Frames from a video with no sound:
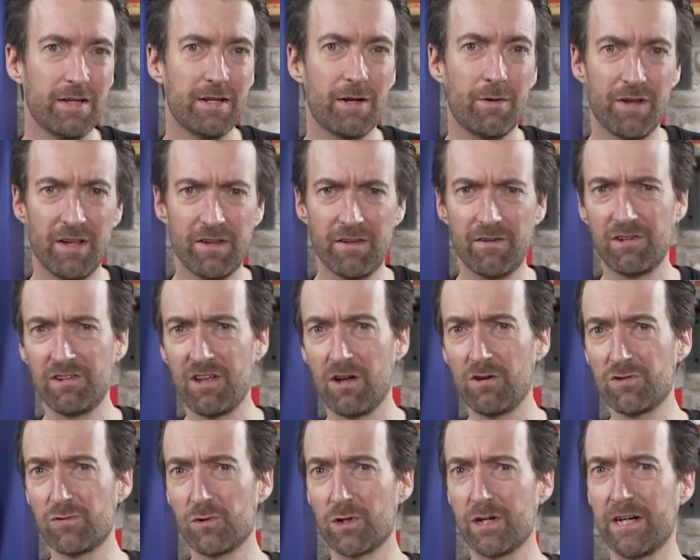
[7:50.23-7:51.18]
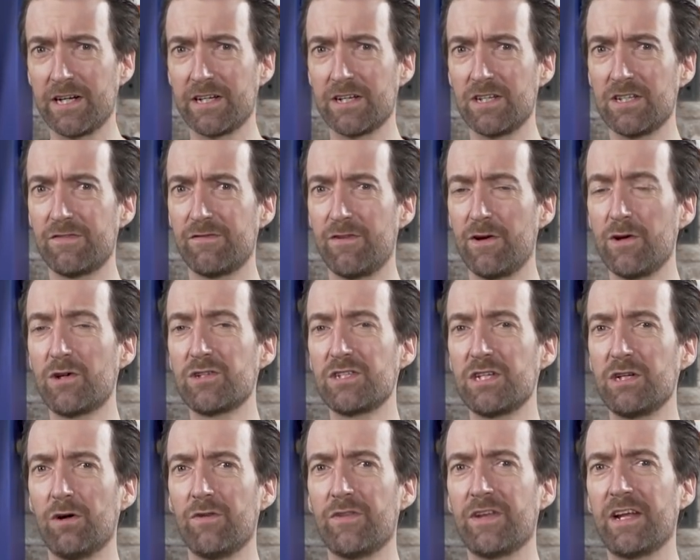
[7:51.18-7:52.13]
Now, another of those riders
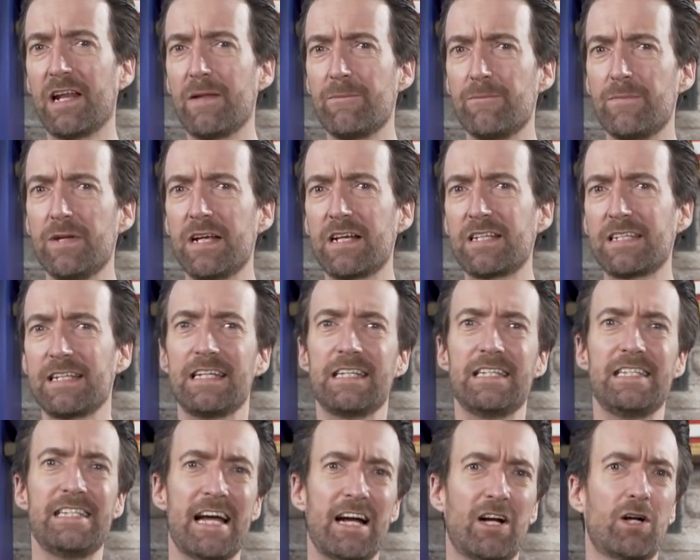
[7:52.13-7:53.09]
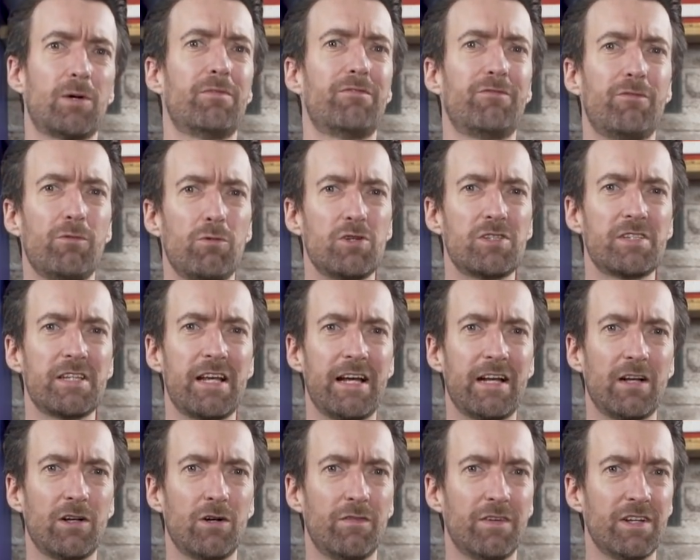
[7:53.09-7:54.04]
focusing on the Olympics is Jakob
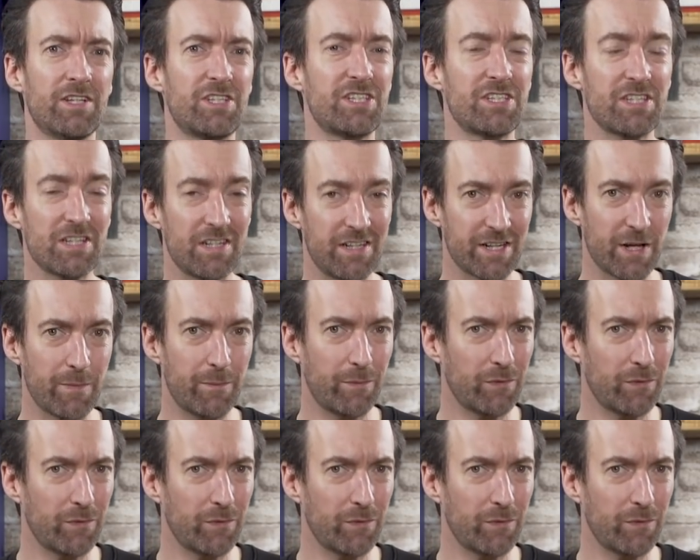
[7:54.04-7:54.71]
Fuglsang of Astana